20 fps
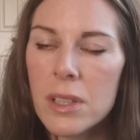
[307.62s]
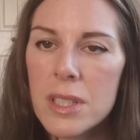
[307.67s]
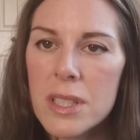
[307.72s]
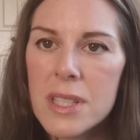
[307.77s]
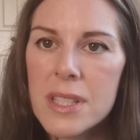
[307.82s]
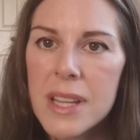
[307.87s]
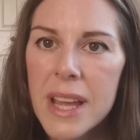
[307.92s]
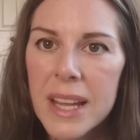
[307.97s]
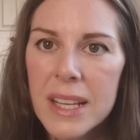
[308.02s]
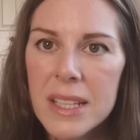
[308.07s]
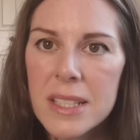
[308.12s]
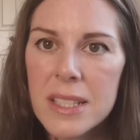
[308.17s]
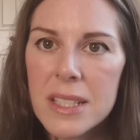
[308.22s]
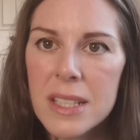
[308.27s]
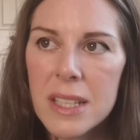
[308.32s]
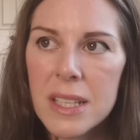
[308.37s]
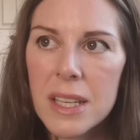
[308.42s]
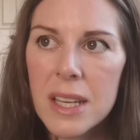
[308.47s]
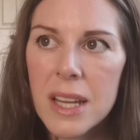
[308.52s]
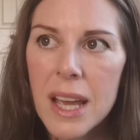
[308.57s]

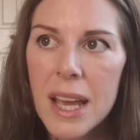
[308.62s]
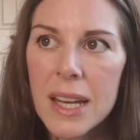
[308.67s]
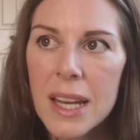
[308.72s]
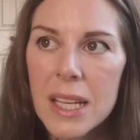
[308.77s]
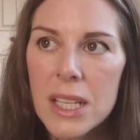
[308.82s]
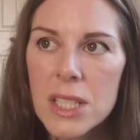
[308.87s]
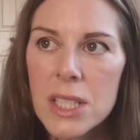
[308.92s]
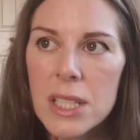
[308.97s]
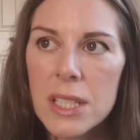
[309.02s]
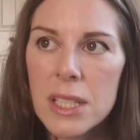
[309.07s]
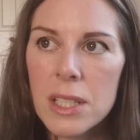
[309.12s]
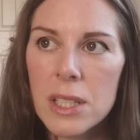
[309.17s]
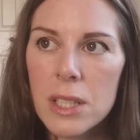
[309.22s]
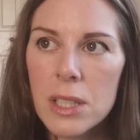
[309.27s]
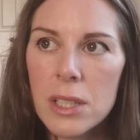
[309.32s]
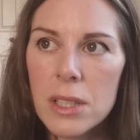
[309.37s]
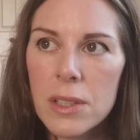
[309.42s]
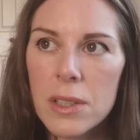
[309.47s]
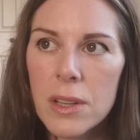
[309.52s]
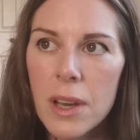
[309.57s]
understanding and actually
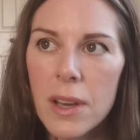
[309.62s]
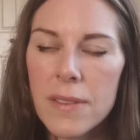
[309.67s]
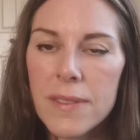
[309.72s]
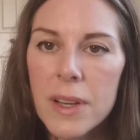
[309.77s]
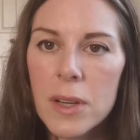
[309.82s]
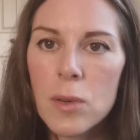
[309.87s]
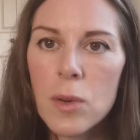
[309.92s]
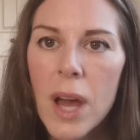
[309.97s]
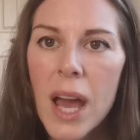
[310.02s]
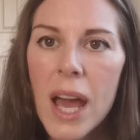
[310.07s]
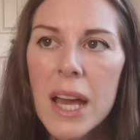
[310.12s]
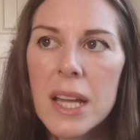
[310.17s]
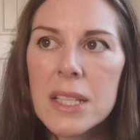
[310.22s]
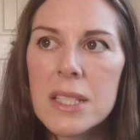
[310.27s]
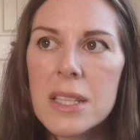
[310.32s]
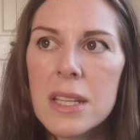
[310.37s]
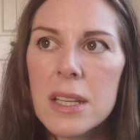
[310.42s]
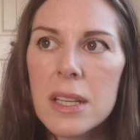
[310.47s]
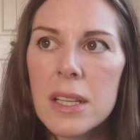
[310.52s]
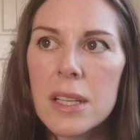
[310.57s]
I felt
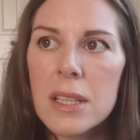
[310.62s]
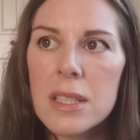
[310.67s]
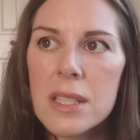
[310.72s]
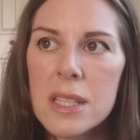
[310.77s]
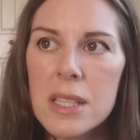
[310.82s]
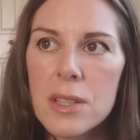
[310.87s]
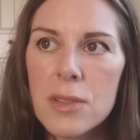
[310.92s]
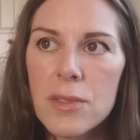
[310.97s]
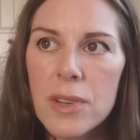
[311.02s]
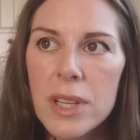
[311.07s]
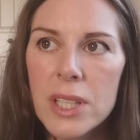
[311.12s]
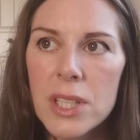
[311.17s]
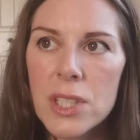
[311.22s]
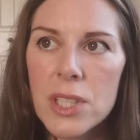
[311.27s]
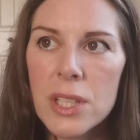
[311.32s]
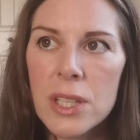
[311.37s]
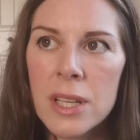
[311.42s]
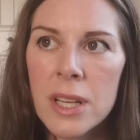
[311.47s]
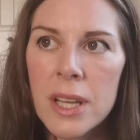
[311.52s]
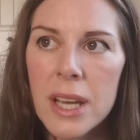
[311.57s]
had a
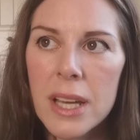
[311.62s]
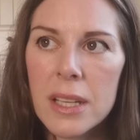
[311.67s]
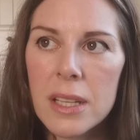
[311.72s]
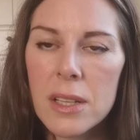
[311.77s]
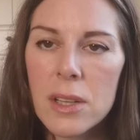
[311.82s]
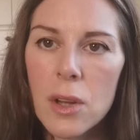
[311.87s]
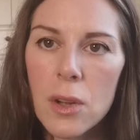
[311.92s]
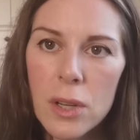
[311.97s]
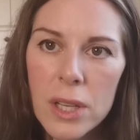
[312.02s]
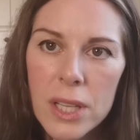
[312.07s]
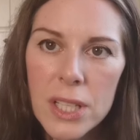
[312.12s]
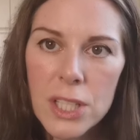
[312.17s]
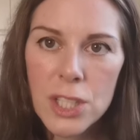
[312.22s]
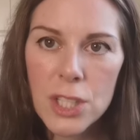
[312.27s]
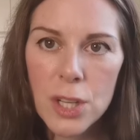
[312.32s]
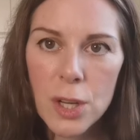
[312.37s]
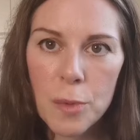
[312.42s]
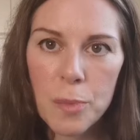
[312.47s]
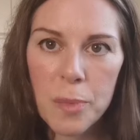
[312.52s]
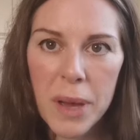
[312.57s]
consideration and a
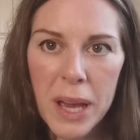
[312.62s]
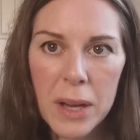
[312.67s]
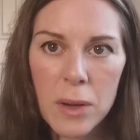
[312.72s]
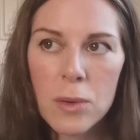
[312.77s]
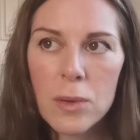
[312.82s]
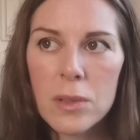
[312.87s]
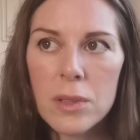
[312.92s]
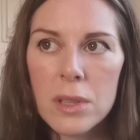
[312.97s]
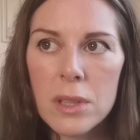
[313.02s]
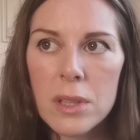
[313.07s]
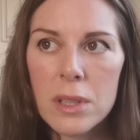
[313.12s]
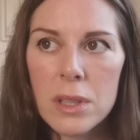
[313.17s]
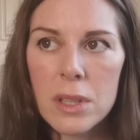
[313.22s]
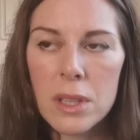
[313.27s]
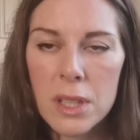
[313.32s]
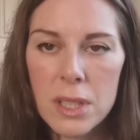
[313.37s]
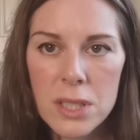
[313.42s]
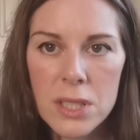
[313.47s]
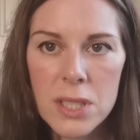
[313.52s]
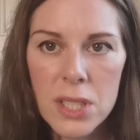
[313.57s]
knowledge about
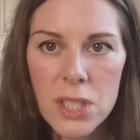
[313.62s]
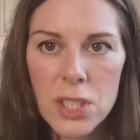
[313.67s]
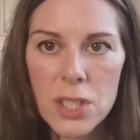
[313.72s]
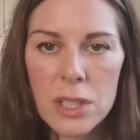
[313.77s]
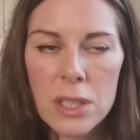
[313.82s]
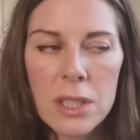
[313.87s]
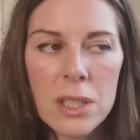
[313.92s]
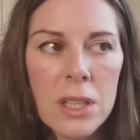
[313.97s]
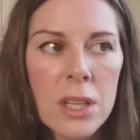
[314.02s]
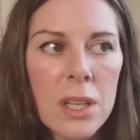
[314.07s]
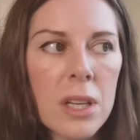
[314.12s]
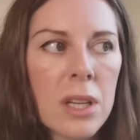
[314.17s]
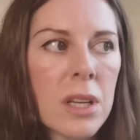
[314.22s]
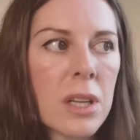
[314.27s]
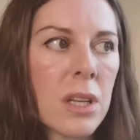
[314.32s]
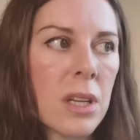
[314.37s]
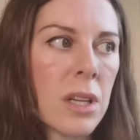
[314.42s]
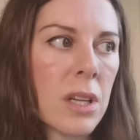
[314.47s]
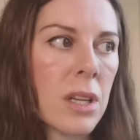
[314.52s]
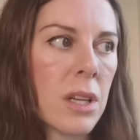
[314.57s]
the condition.
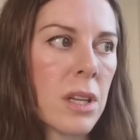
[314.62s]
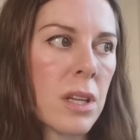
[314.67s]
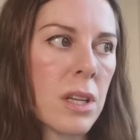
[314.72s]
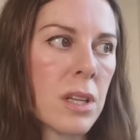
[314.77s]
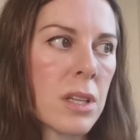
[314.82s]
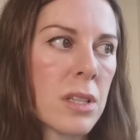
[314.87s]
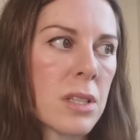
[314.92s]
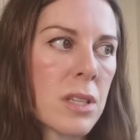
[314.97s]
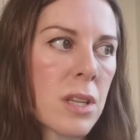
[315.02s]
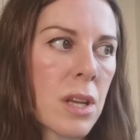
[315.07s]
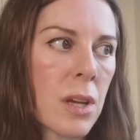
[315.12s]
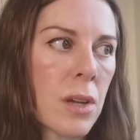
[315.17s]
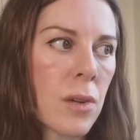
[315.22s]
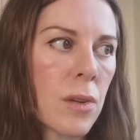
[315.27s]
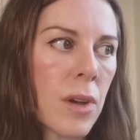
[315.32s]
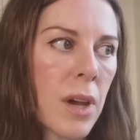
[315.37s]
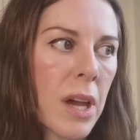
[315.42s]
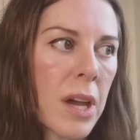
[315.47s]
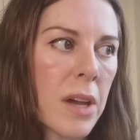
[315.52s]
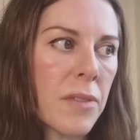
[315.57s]

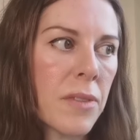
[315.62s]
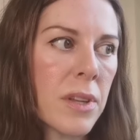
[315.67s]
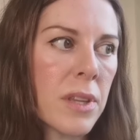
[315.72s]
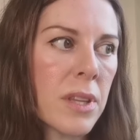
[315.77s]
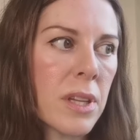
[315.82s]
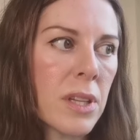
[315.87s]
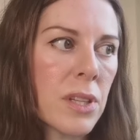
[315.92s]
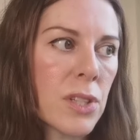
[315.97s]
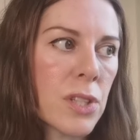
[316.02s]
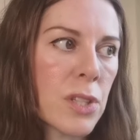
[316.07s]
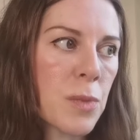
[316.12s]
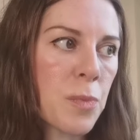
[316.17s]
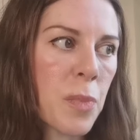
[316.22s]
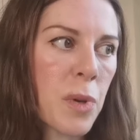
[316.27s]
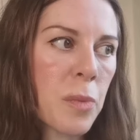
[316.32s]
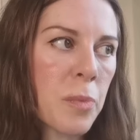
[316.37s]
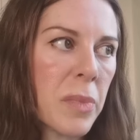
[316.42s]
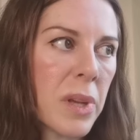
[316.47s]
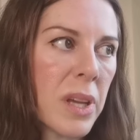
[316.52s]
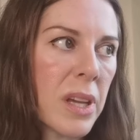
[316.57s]
So everything just
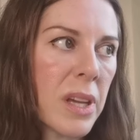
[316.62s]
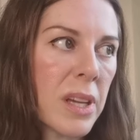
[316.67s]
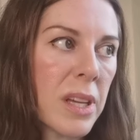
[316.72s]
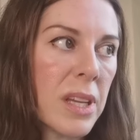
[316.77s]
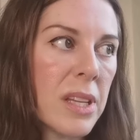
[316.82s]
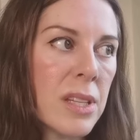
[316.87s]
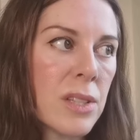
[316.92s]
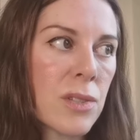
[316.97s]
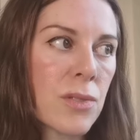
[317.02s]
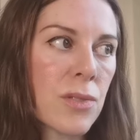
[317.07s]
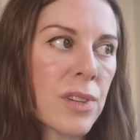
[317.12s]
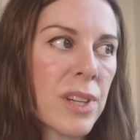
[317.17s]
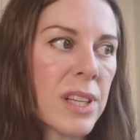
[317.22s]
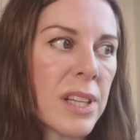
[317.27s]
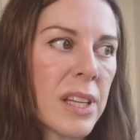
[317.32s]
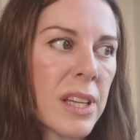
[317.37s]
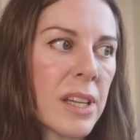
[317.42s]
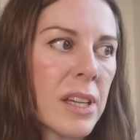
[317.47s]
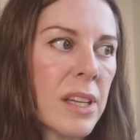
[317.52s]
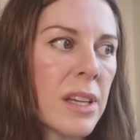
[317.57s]
put me at ease
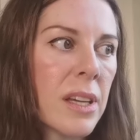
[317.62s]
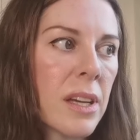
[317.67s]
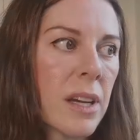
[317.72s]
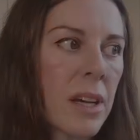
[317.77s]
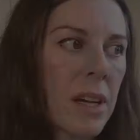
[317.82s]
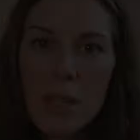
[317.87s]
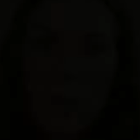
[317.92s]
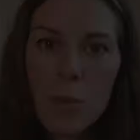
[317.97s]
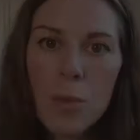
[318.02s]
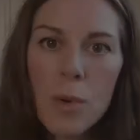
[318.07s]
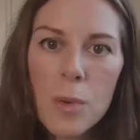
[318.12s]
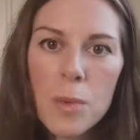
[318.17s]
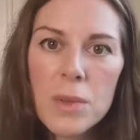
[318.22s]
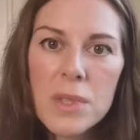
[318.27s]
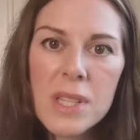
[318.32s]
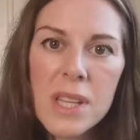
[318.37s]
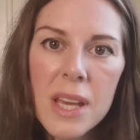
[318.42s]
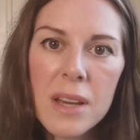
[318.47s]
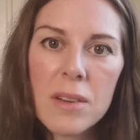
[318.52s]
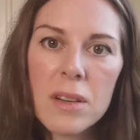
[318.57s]
really. So what
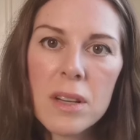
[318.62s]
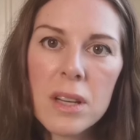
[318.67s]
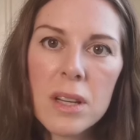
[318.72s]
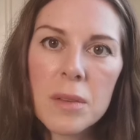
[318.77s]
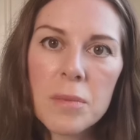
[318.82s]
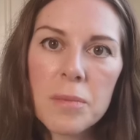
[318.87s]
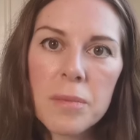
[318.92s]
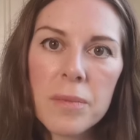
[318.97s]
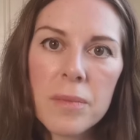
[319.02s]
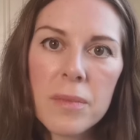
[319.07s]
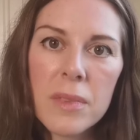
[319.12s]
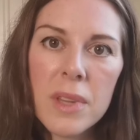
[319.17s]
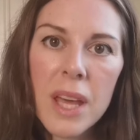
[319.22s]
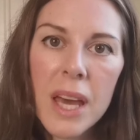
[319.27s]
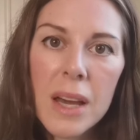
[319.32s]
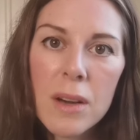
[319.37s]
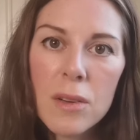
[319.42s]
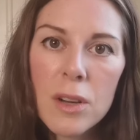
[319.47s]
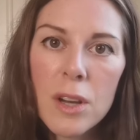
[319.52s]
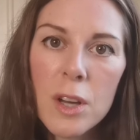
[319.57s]
was the outcome? The
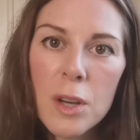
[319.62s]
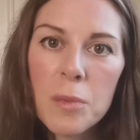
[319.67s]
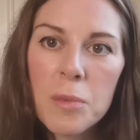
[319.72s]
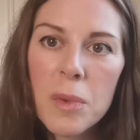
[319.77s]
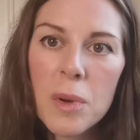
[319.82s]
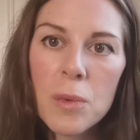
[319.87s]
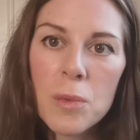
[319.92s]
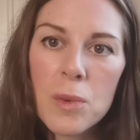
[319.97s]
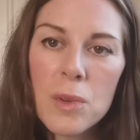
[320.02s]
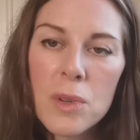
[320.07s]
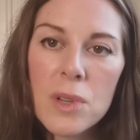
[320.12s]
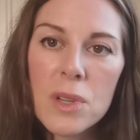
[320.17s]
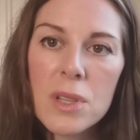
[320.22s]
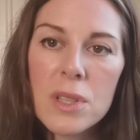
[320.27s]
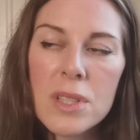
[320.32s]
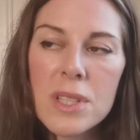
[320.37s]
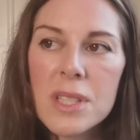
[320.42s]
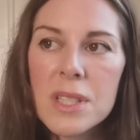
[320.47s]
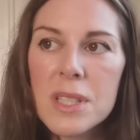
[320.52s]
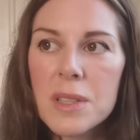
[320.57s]
outcome
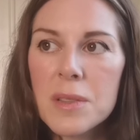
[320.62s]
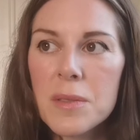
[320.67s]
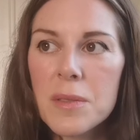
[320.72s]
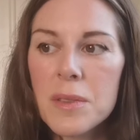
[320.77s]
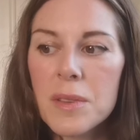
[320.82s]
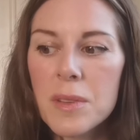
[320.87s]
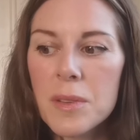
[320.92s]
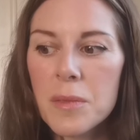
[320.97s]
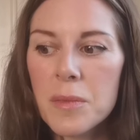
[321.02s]
was